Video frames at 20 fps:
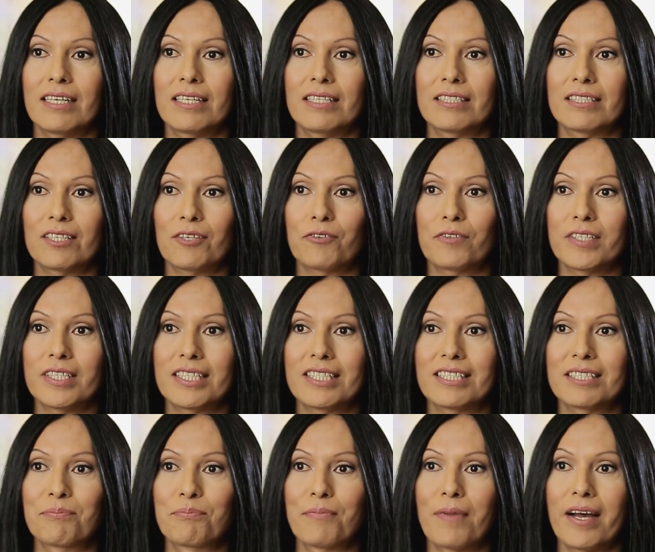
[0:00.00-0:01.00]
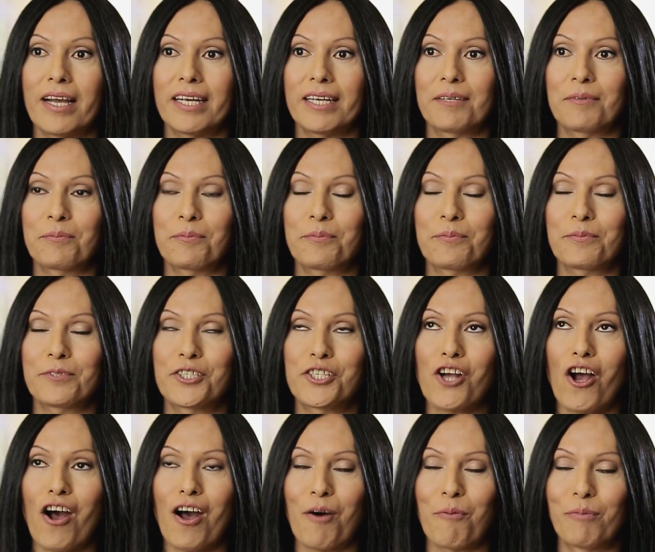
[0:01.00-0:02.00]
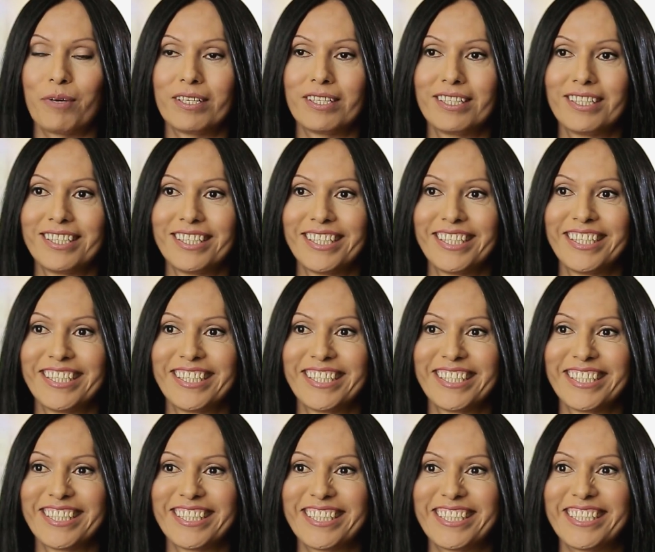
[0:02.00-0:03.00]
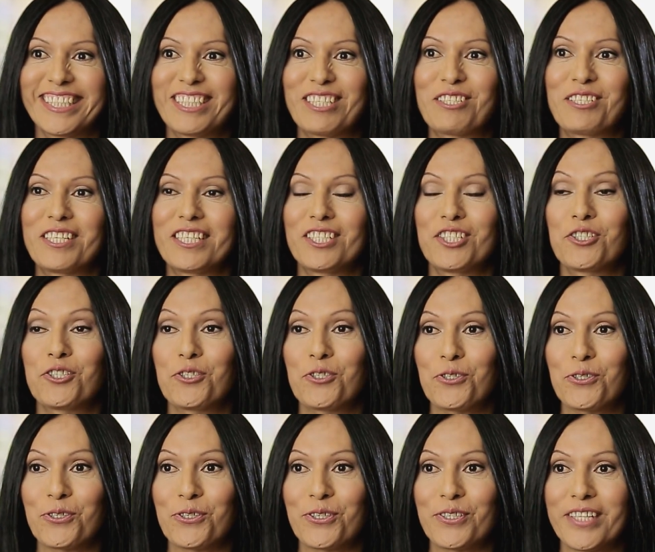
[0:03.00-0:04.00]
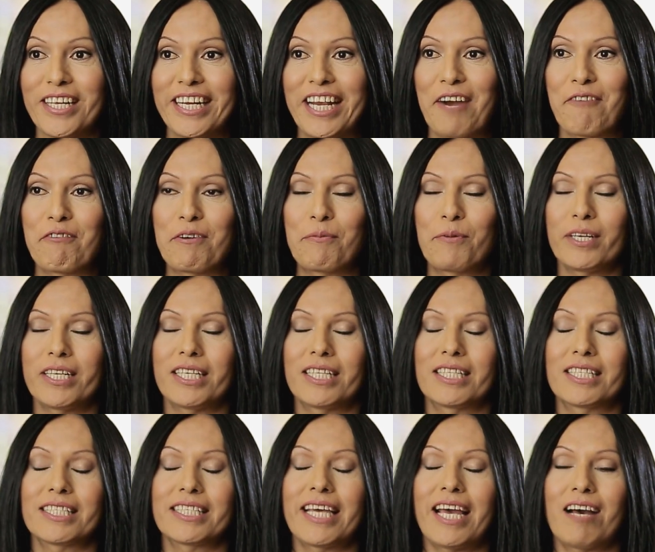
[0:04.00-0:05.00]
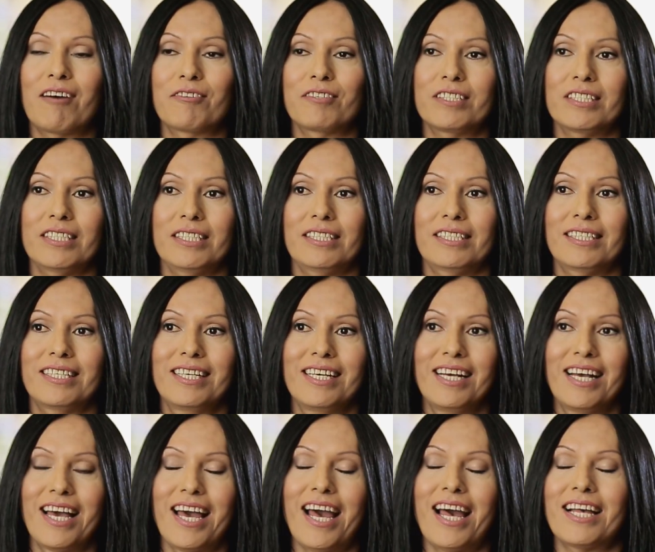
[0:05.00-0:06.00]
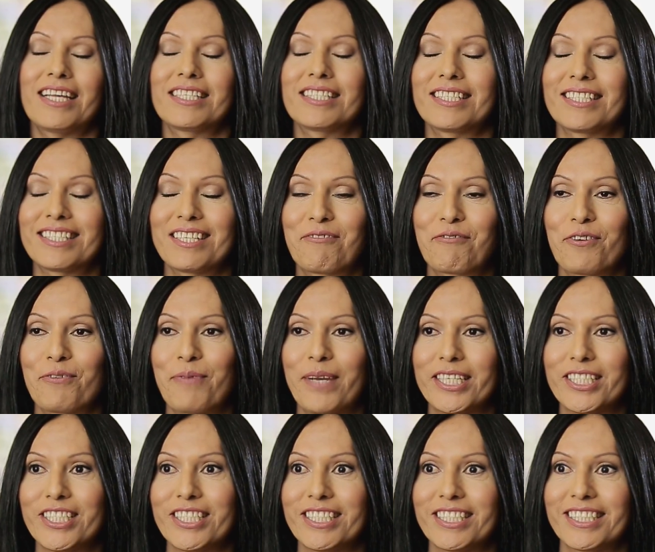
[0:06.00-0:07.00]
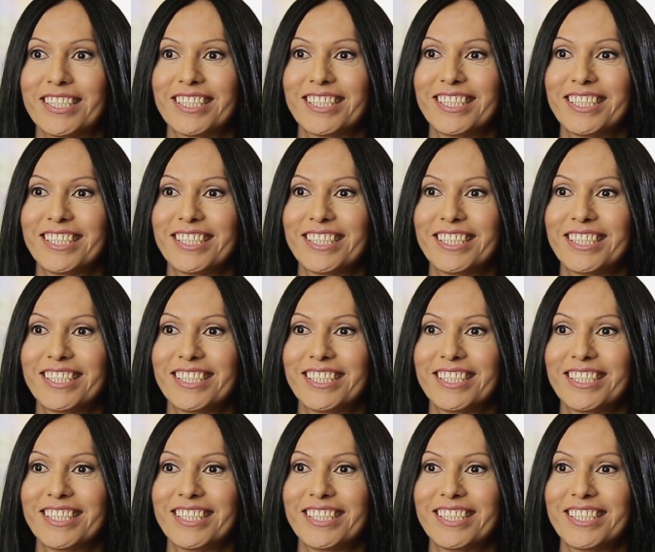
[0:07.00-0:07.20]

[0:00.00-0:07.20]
So it's my job to ensure that everybody in this county has this information.